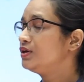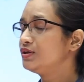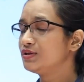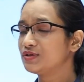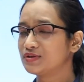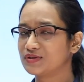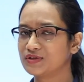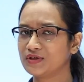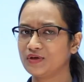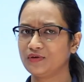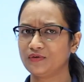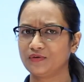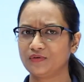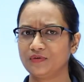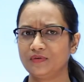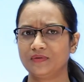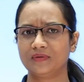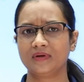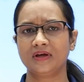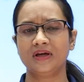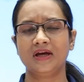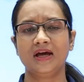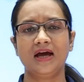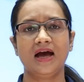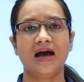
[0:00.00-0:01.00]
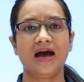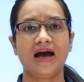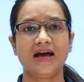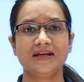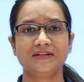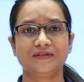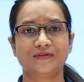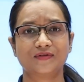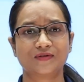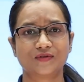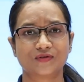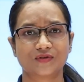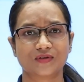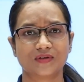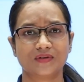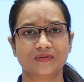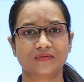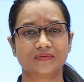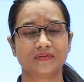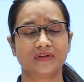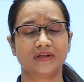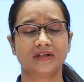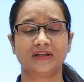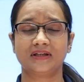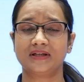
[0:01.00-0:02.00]
So as
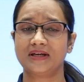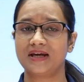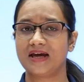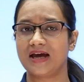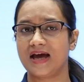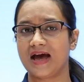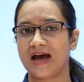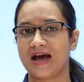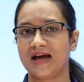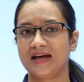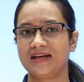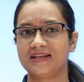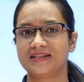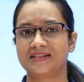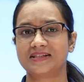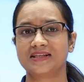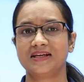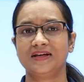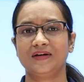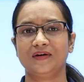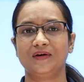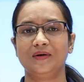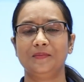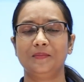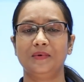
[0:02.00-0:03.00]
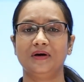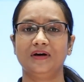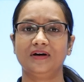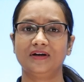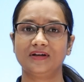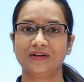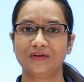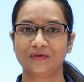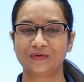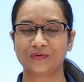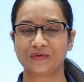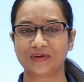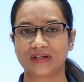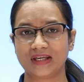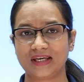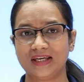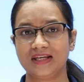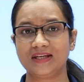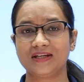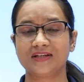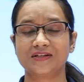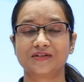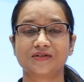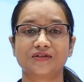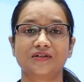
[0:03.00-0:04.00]
children, as
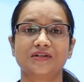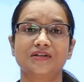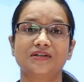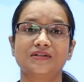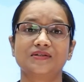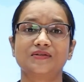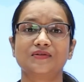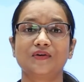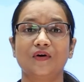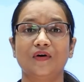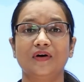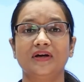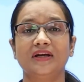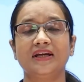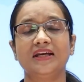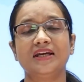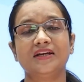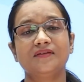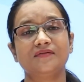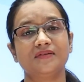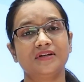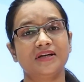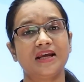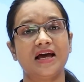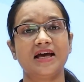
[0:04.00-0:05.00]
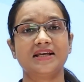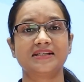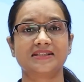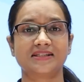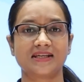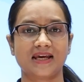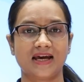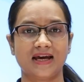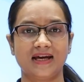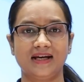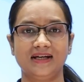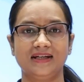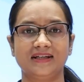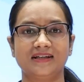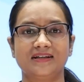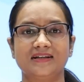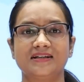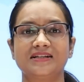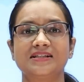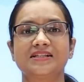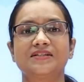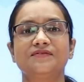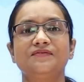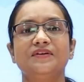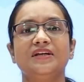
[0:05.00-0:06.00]
teenagers, or even as
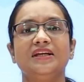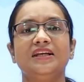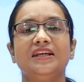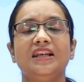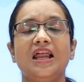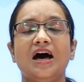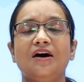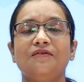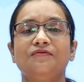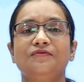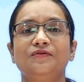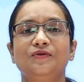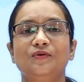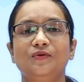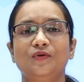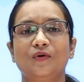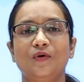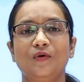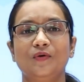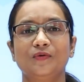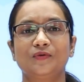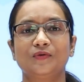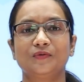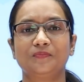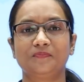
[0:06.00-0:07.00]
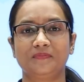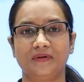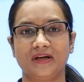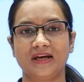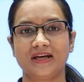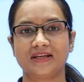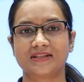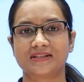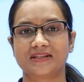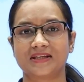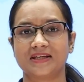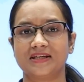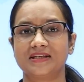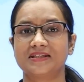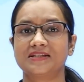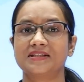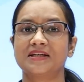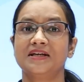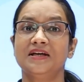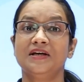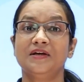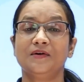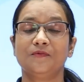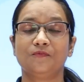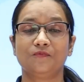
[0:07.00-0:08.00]
elders, we love to go to places
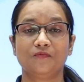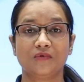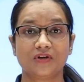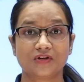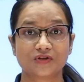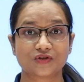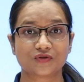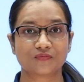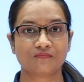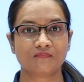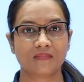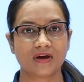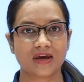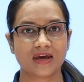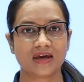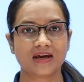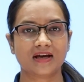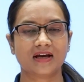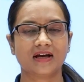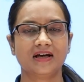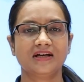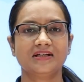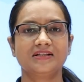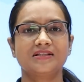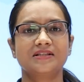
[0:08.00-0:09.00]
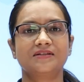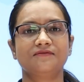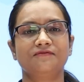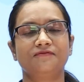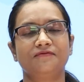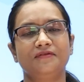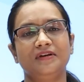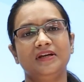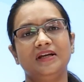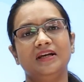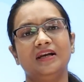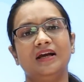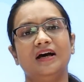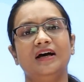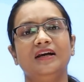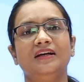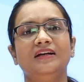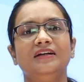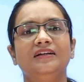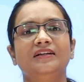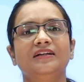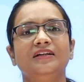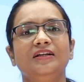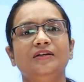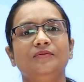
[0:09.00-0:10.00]
which make us feel a
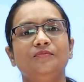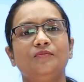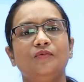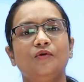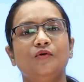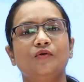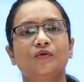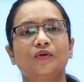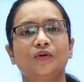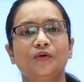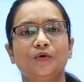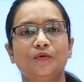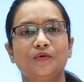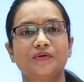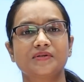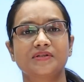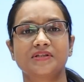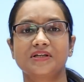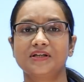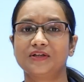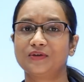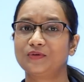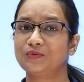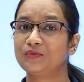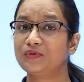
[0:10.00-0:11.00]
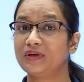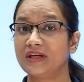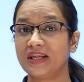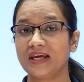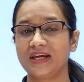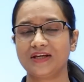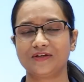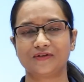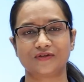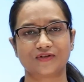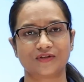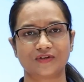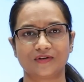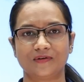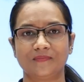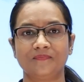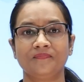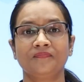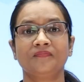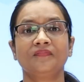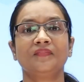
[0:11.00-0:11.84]
little more closer to nature,